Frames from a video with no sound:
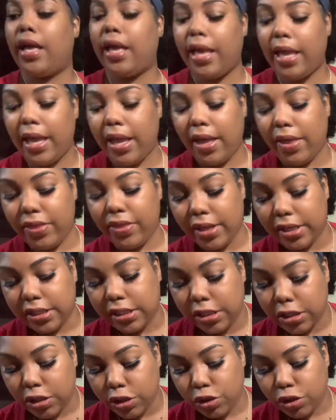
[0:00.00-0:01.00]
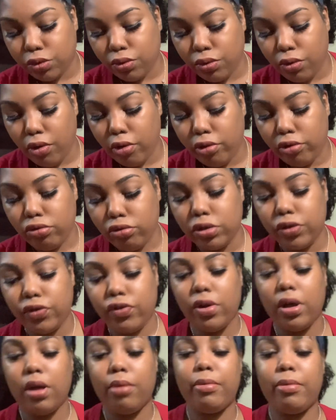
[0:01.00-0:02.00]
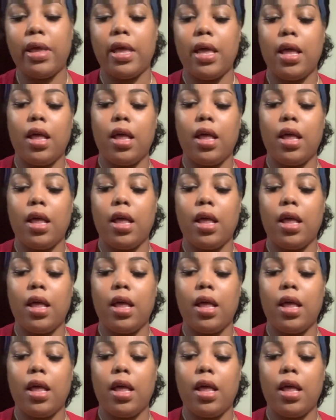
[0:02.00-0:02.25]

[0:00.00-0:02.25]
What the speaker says: and the essential oils from